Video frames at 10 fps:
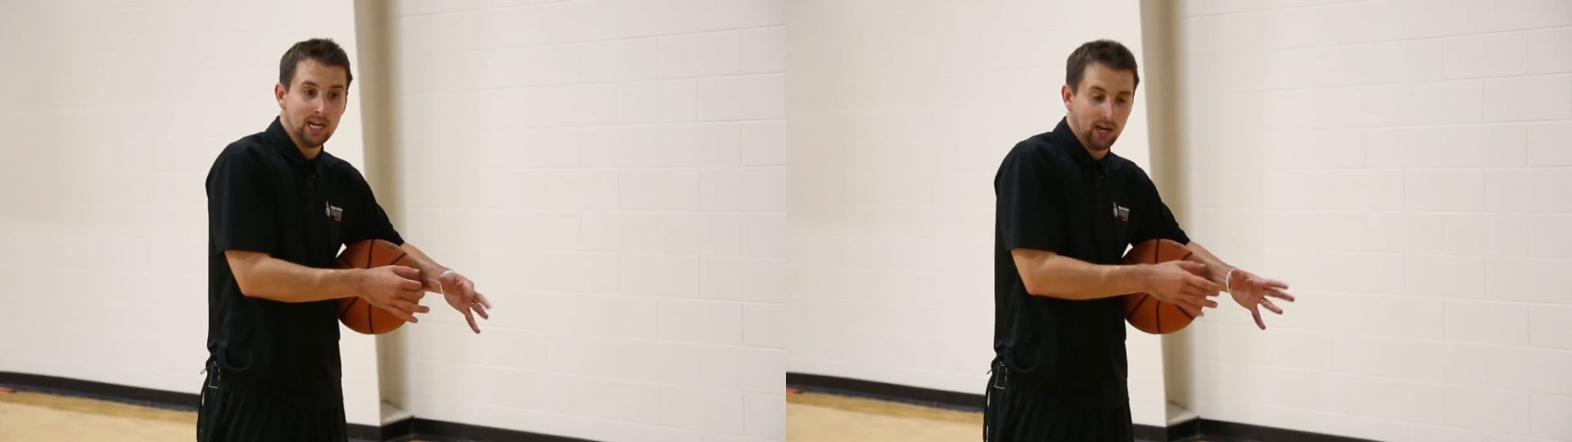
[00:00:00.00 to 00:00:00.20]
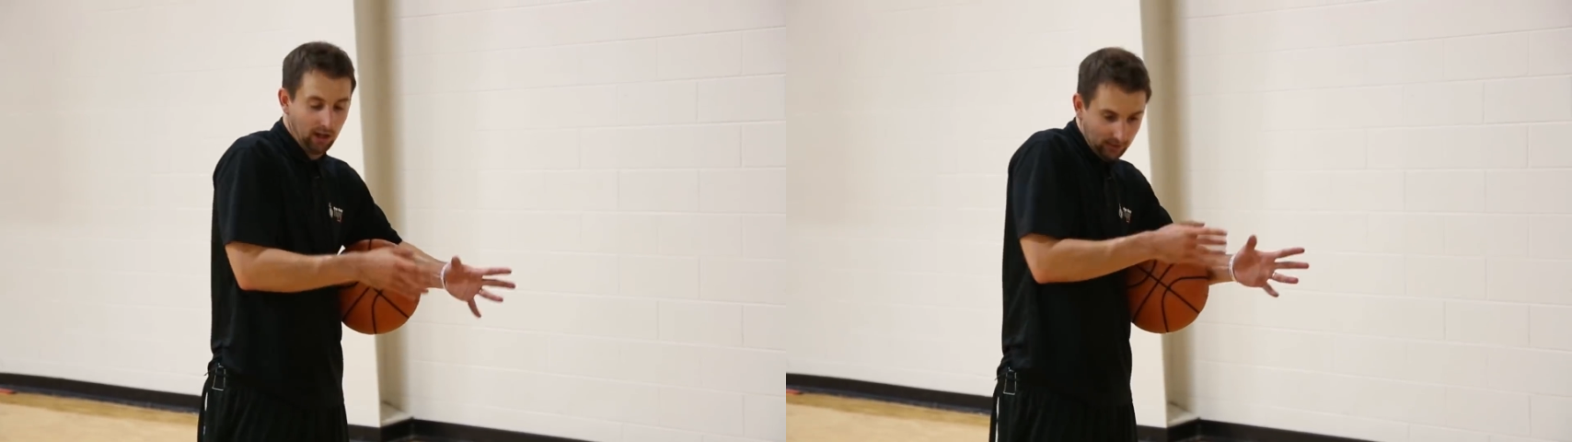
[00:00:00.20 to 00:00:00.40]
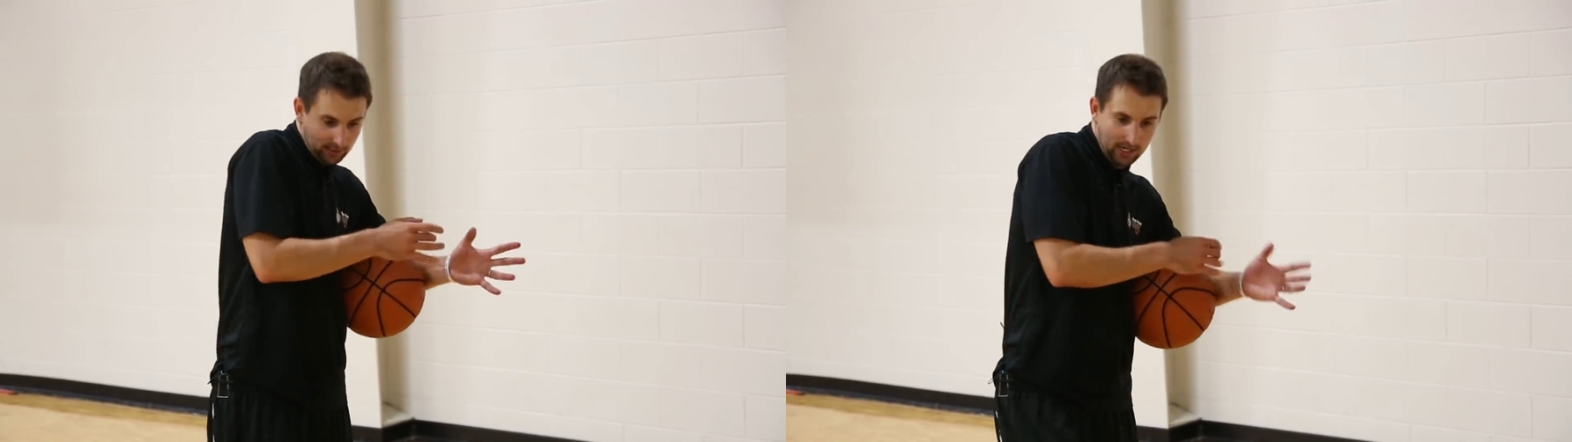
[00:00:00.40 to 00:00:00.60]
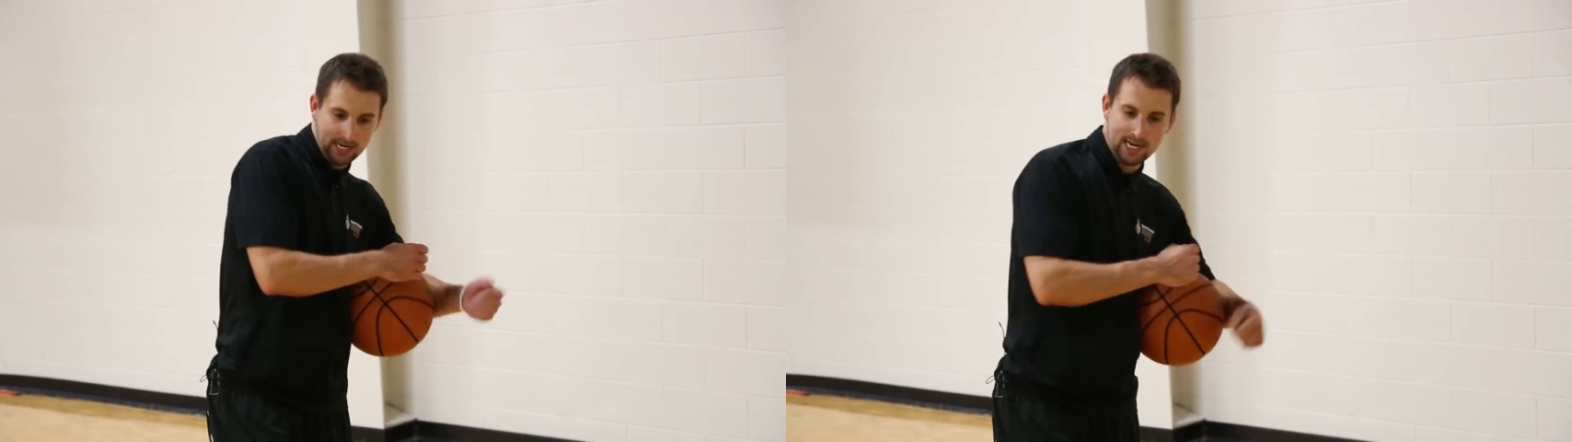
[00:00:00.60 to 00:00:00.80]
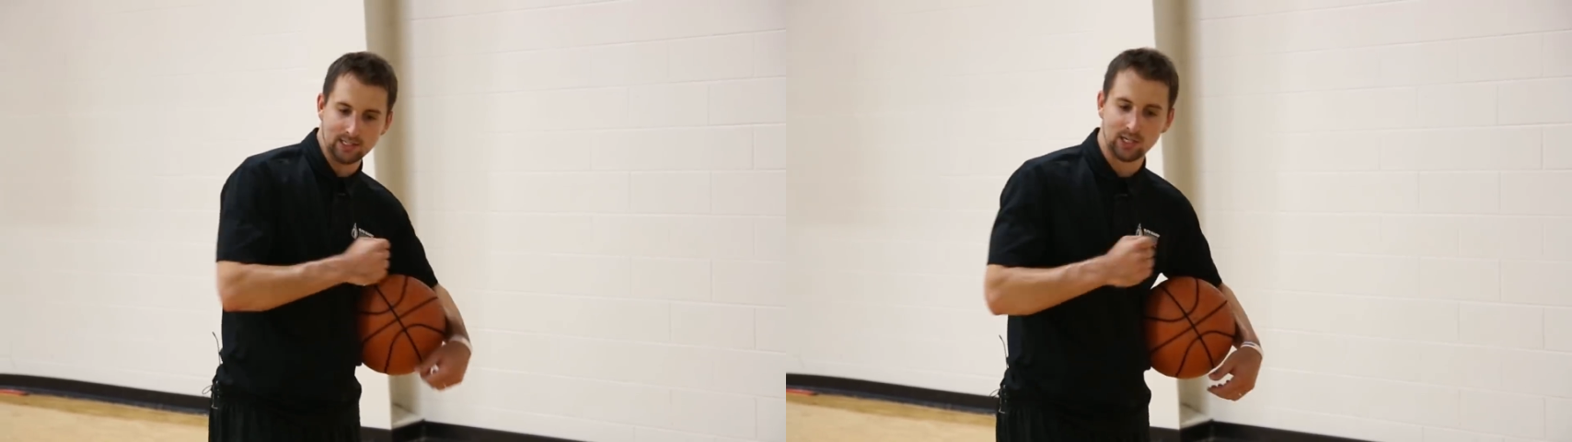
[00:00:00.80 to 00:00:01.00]
and all of a sudden
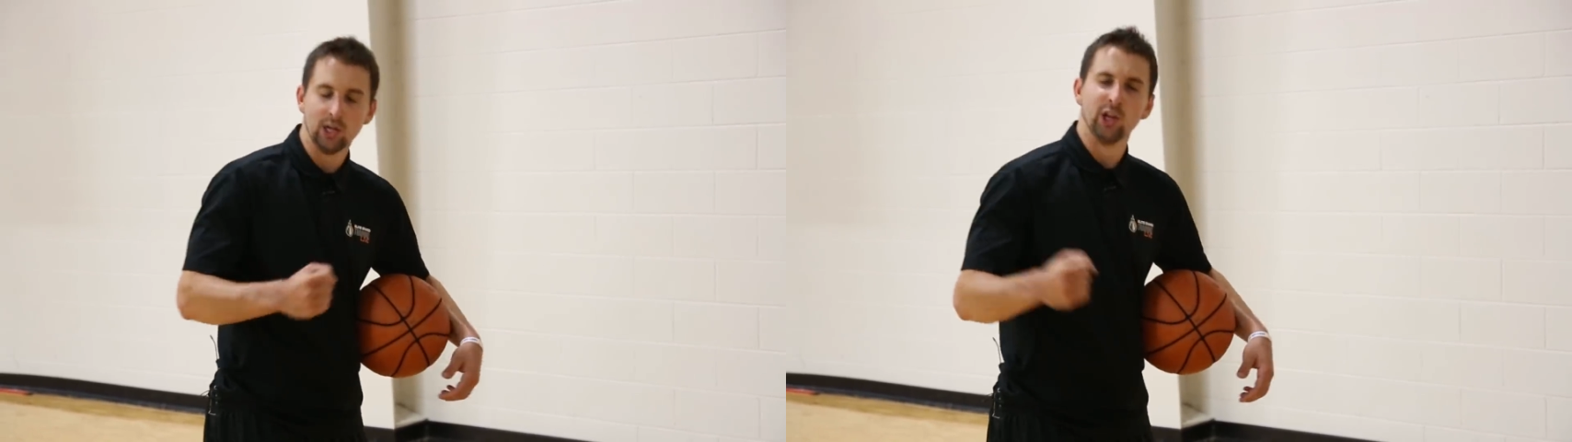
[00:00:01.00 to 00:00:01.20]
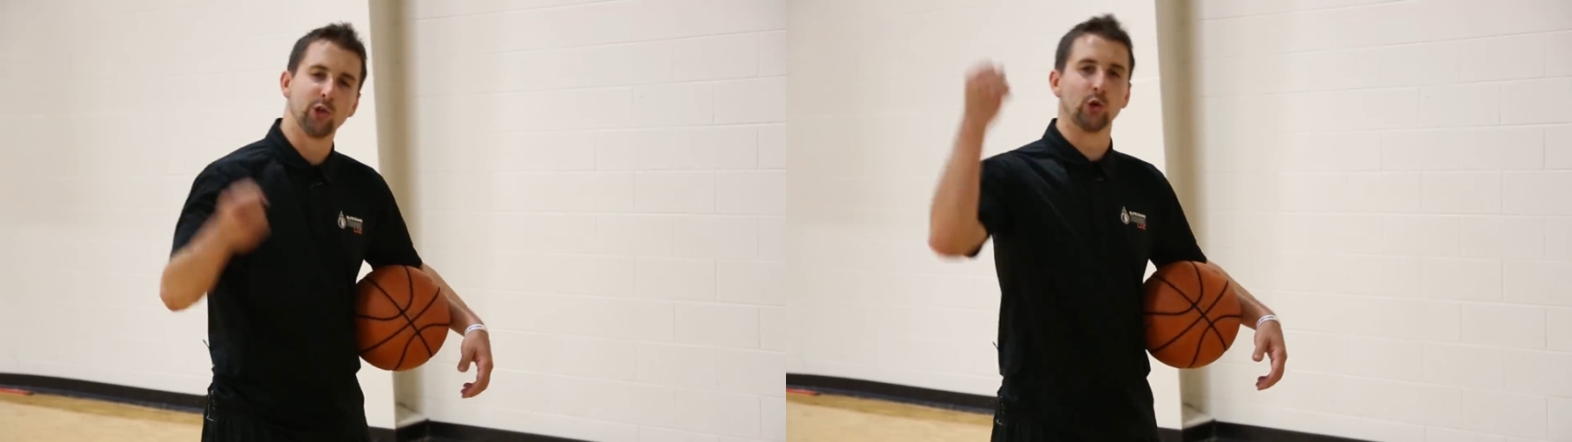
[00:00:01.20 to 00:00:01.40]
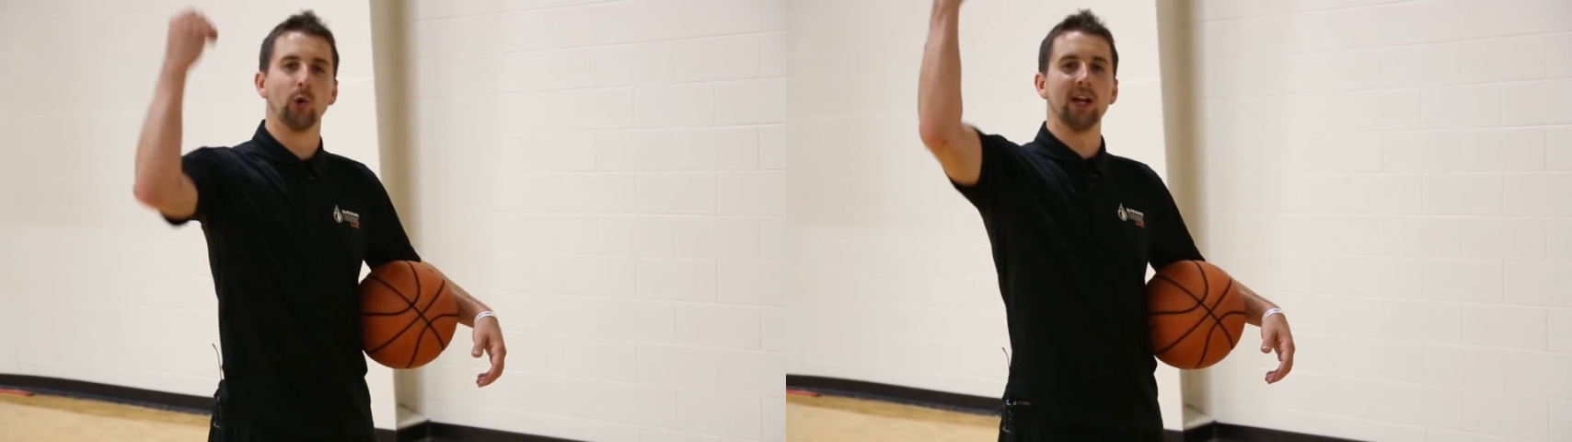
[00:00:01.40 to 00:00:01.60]
he's through